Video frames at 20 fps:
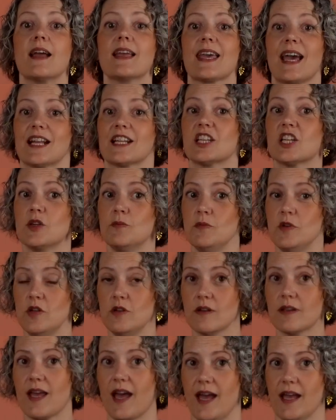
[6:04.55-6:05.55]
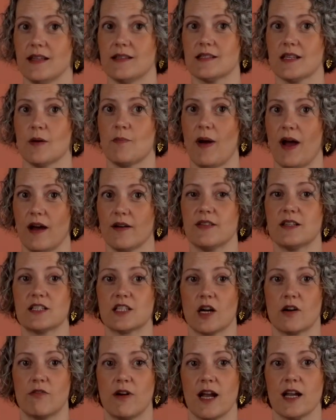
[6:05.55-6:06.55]
can communicate about the
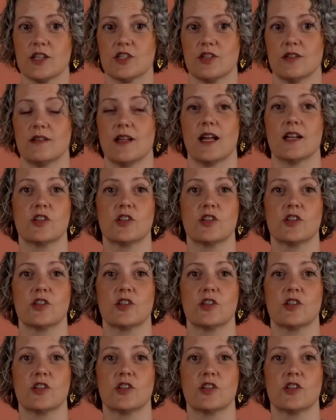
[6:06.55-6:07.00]
direction